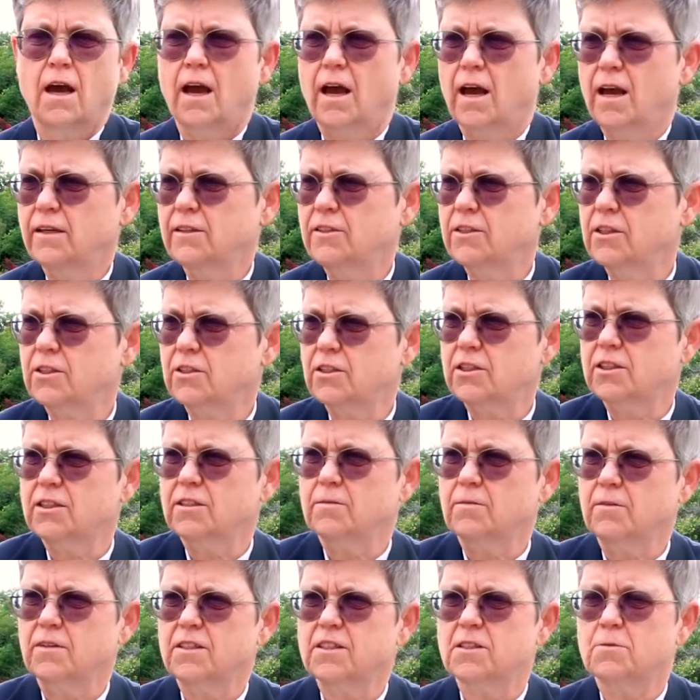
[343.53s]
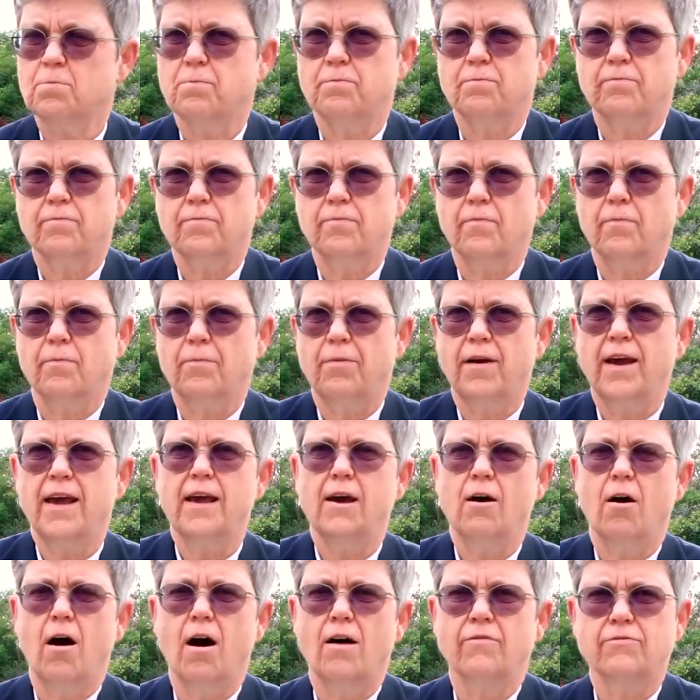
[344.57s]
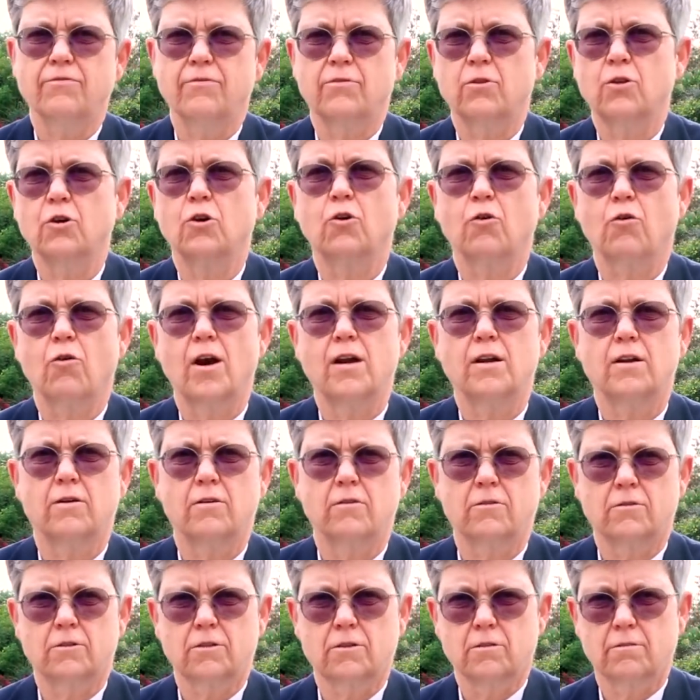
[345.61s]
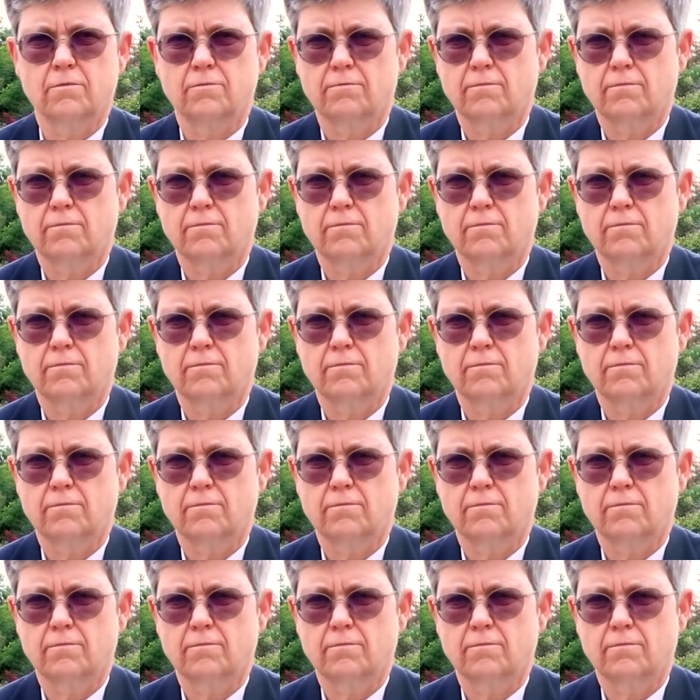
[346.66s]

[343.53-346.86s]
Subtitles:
and just pay off the creditors.